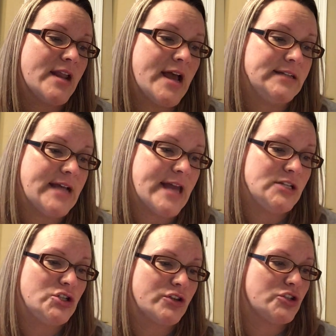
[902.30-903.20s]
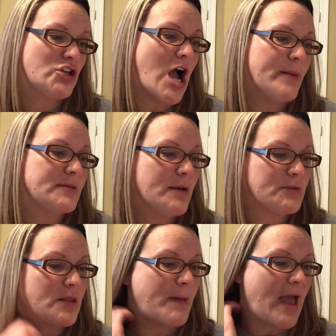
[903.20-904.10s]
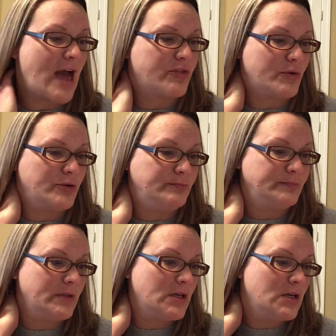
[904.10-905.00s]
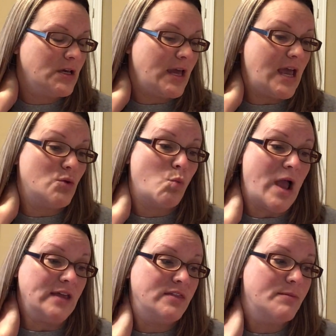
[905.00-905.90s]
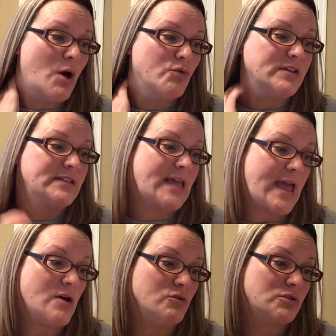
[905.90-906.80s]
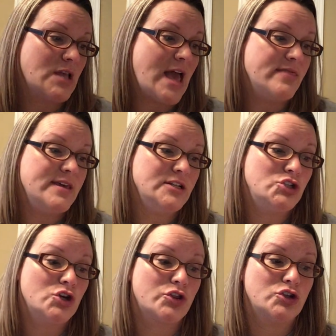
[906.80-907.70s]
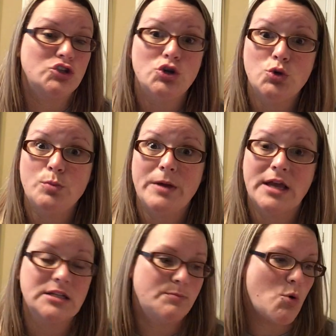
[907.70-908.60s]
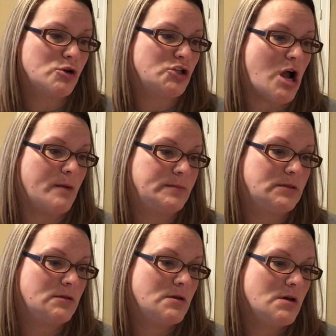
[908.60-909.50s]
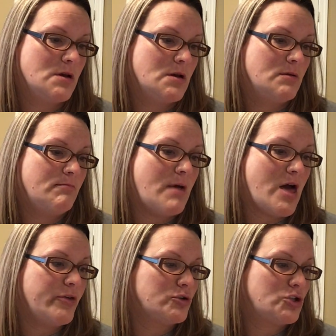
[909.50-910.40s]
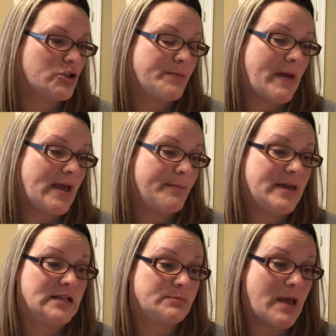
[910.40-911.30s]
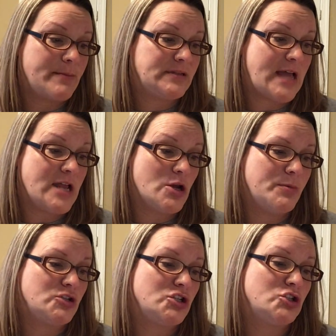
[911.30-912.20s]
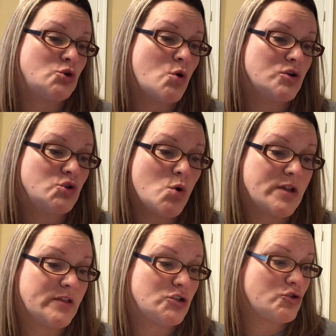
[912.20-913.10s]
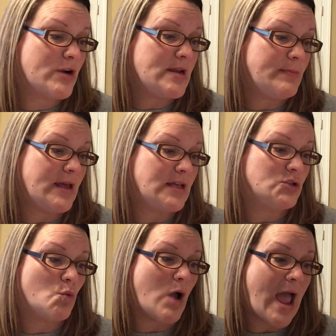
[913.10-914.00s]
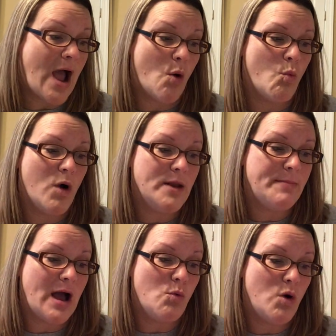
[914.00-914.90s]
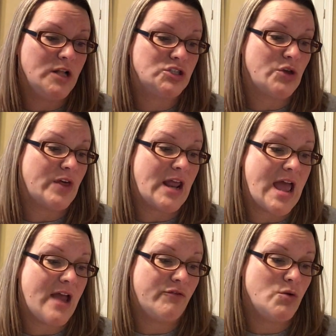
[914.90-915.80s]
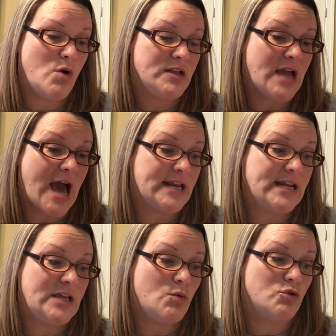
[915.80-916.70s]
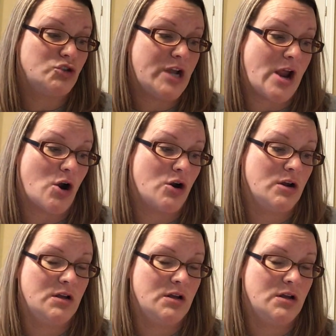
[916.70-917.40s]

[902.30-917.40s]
night, Daddy took the chops up to the bathroom and weighed them on the scales, and then took the 2 biggest pork chops. Mother took the biggest baked potato, but she sorted the string beans out one by one so that everyone got an equal share.